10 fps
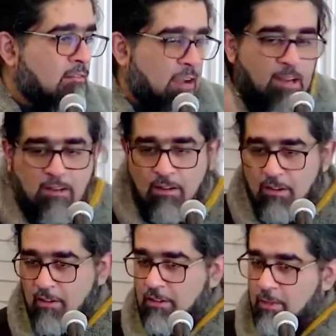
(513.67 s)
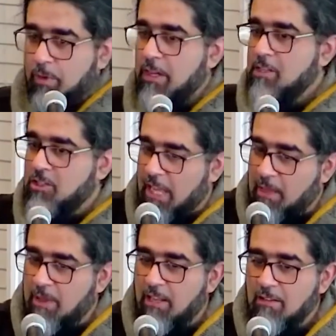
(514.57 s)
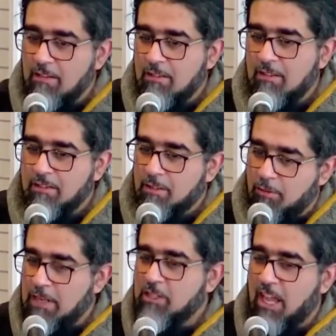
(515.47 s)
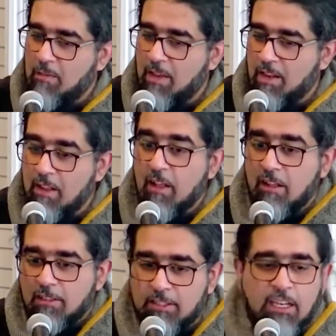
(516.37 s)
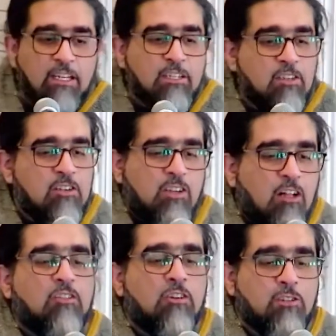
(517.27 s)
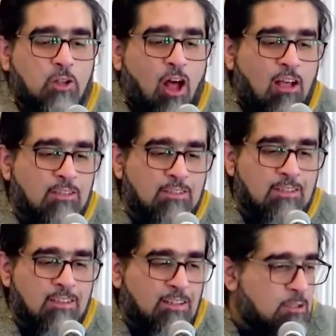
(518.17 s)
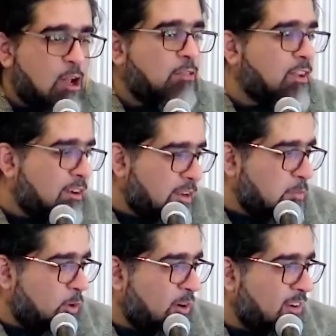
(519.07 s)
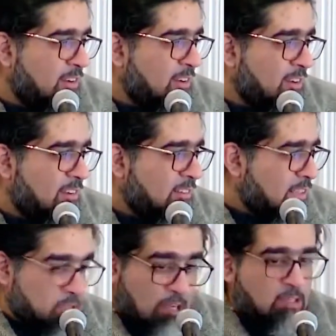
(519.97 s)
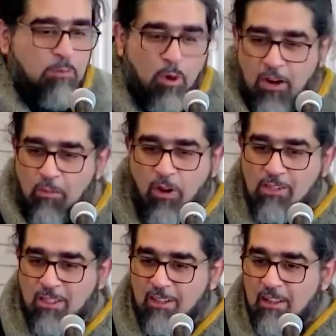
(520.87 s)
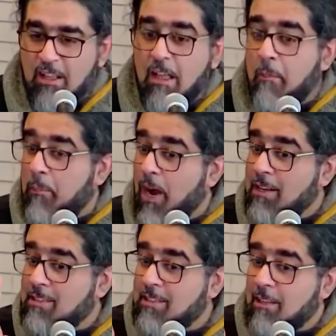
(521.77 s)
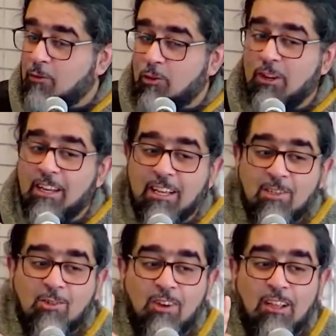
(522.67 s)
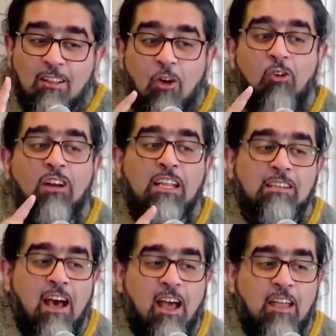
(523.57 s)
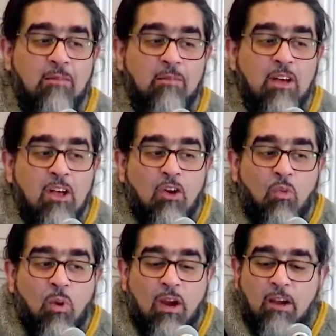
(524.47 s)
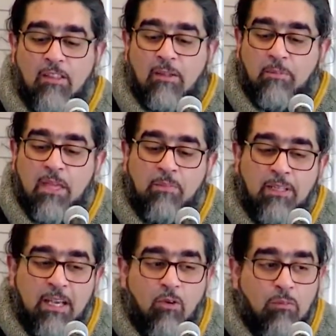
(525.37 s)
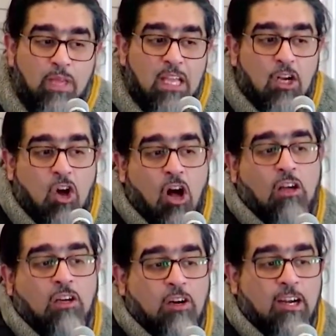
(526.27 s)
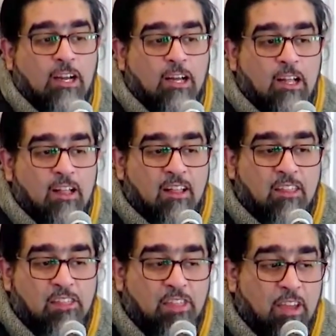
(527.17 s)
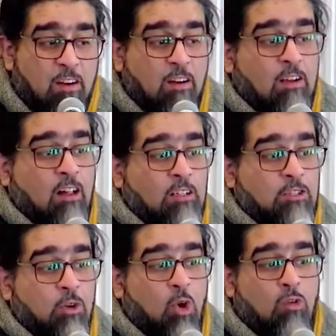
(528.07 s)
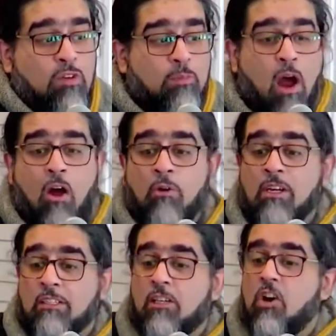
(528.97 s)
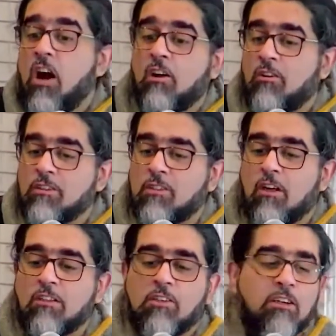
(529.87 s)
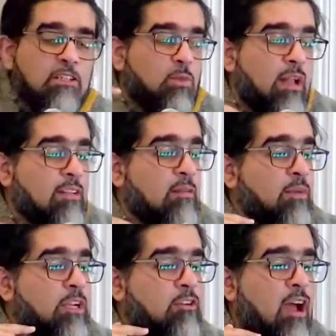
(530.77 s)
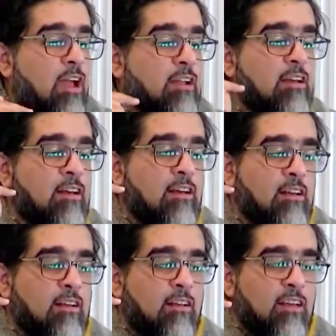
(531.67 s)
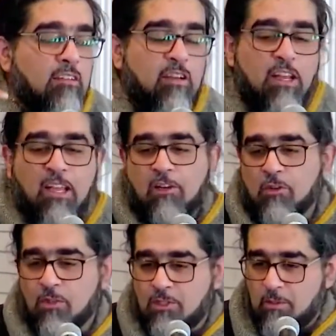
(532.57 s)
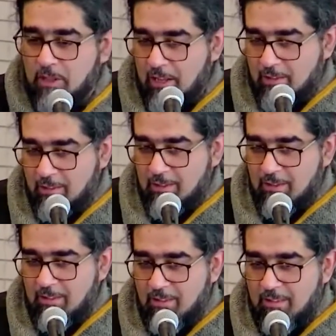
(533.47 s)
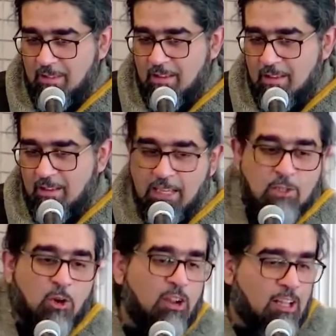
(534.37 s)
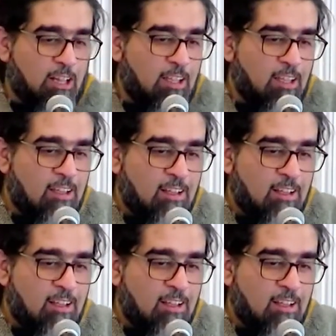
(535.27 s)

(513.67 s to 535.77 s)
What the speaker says: right? The British came in, the French came in, the indigenous culture is lost. It's not there anymore. It's not the part and parcel. But if you read history, the only time where the people that were being conquered, their culture overpowered the conqueror's culture, is when somebody tried invading into Muslim lands. Historically,